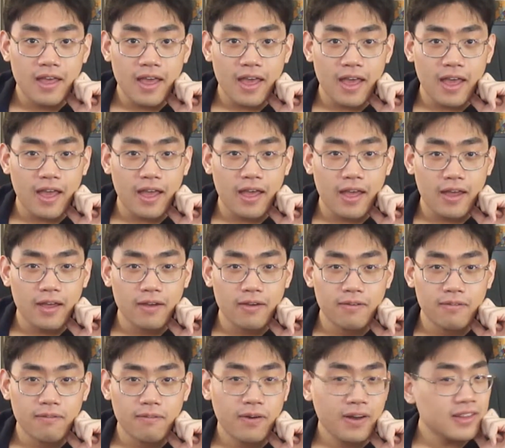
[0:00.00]

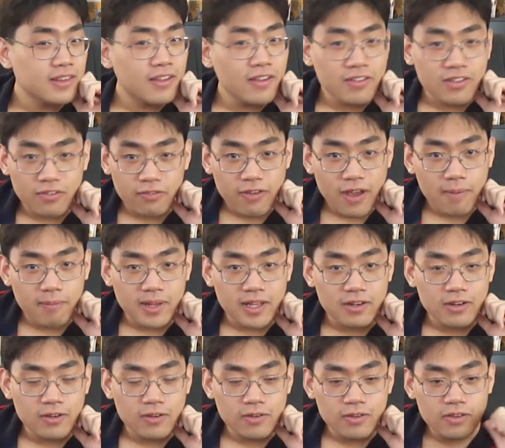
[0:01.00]
and what does the family
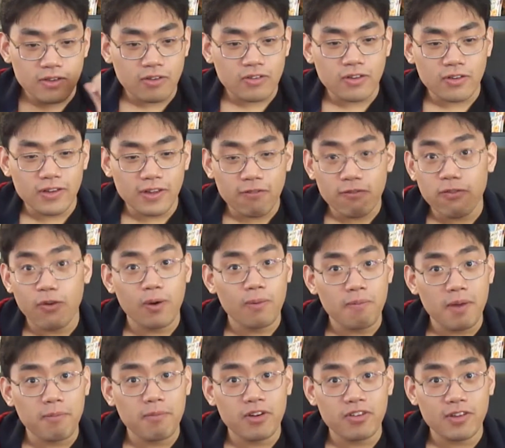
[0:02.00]
do? There's only 4
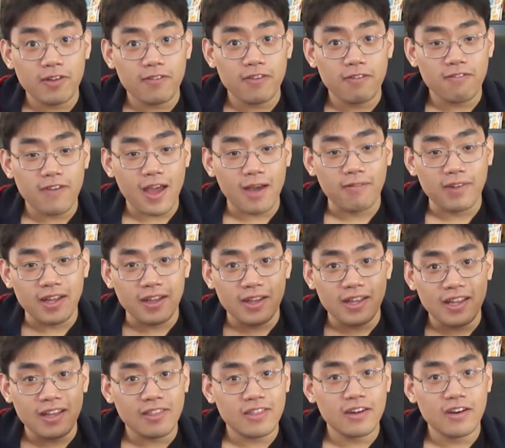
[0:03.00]
members of the family.
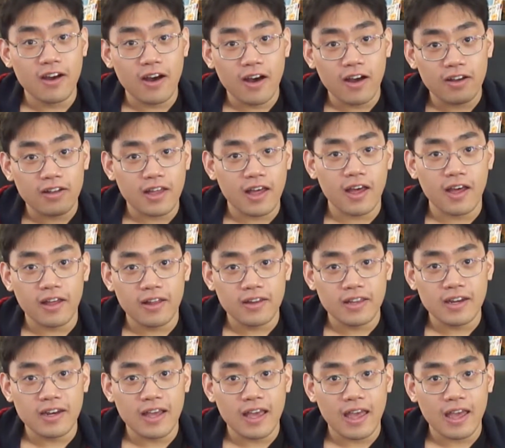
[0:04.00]
Ethan Hawke,
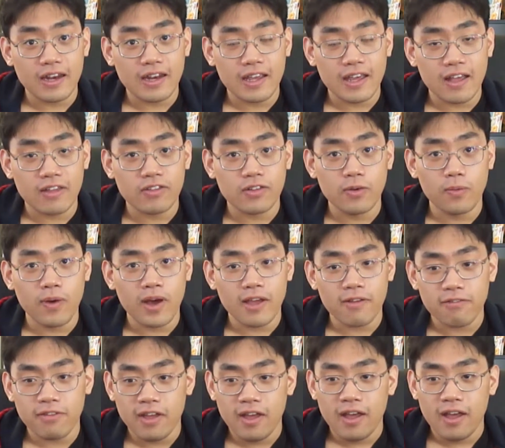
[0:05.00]
Lena Headey as the
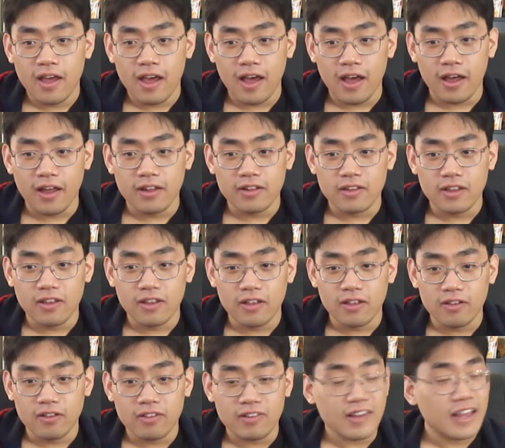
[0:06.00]
wife,
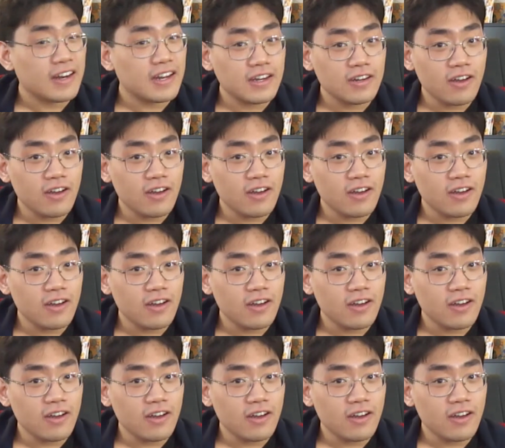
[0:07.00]
the slutty